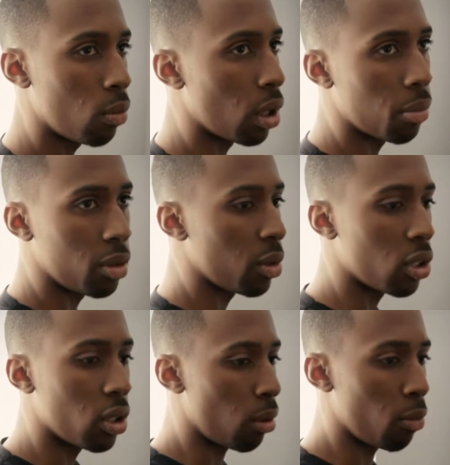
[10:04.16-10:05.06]
I mean,
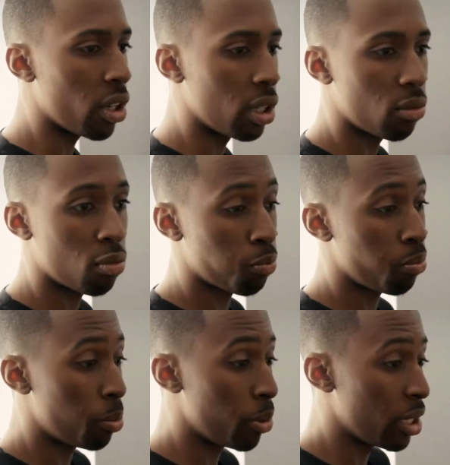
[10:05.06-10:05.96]
we could
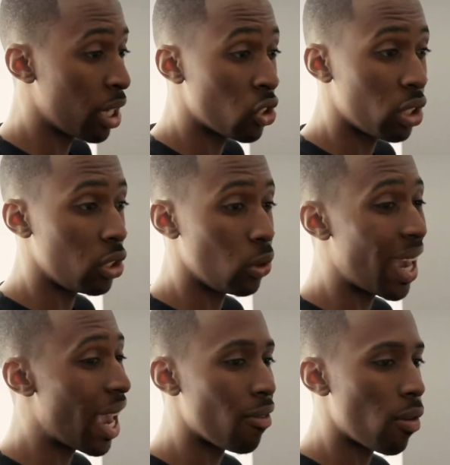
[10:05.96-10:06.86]
potentially do
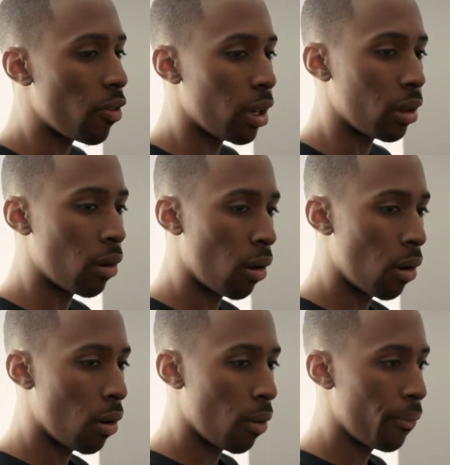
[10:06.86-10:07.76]
everything,
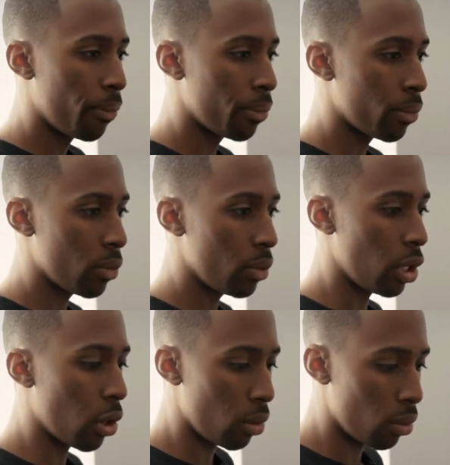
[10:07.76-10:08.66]

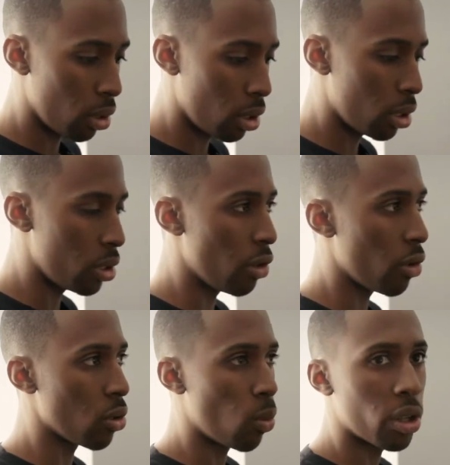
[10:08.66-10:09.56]
you know,
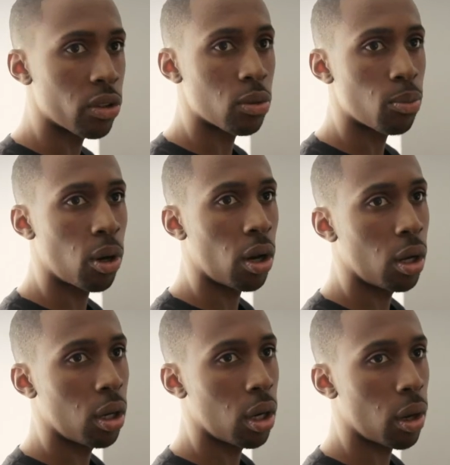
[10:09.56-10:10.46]
zeros and ones, but
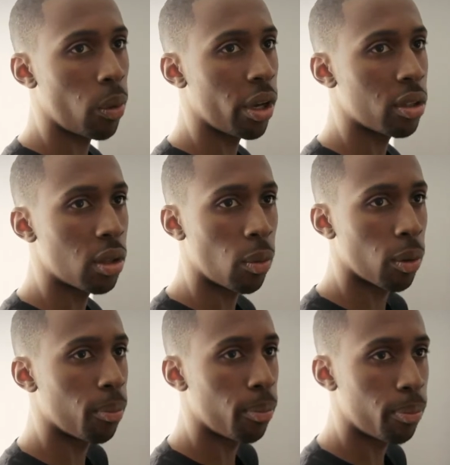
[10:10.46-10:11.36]
I
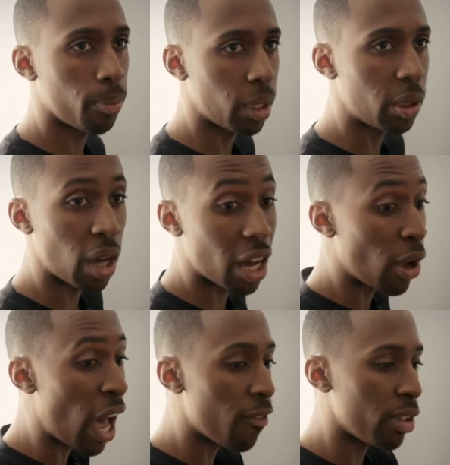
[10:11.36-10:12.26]

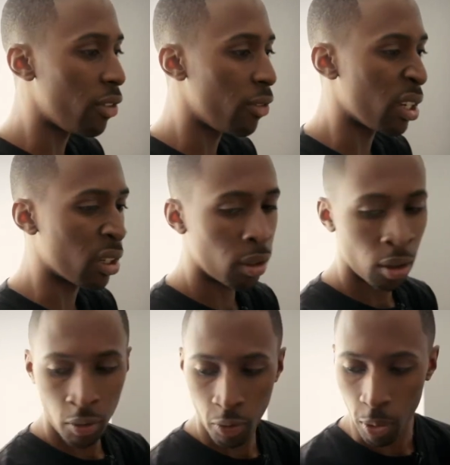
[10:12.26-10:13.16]
don't have anything
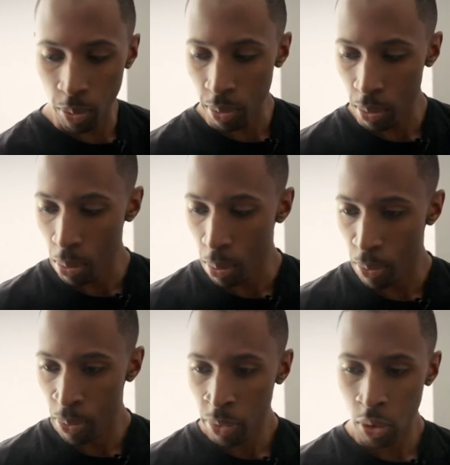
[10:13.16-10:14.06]
from,
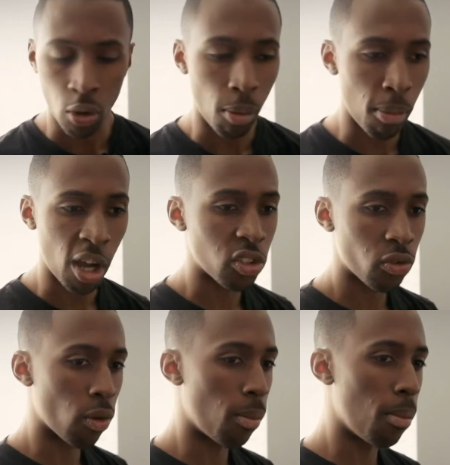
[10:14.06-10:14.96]
not much
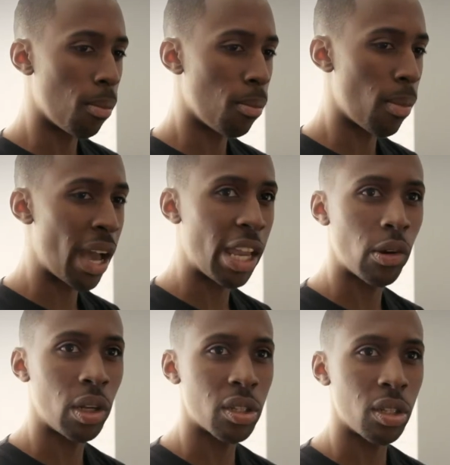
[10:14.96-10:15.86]
from my
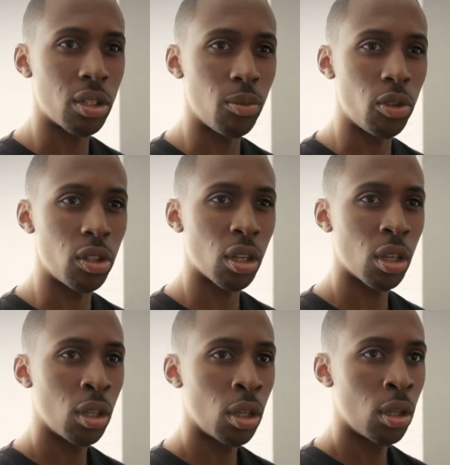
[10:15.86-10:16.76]
era listening to music.
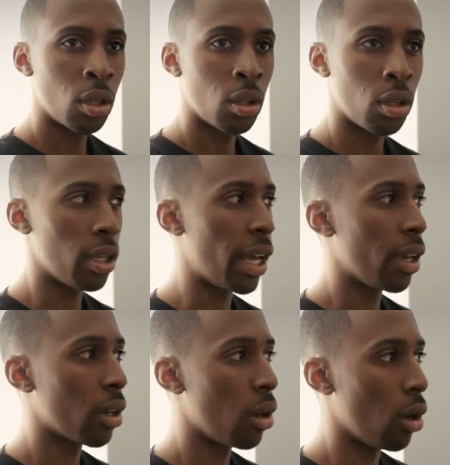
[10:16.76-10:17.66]

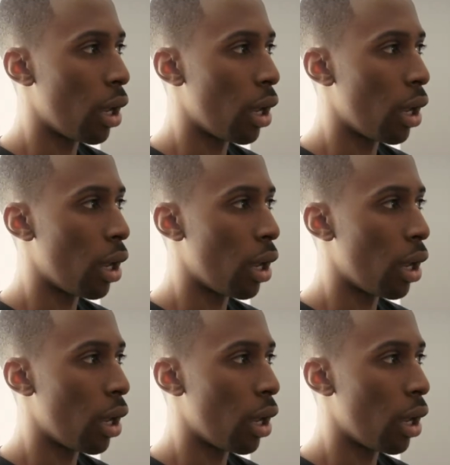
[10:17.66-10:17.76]
Like a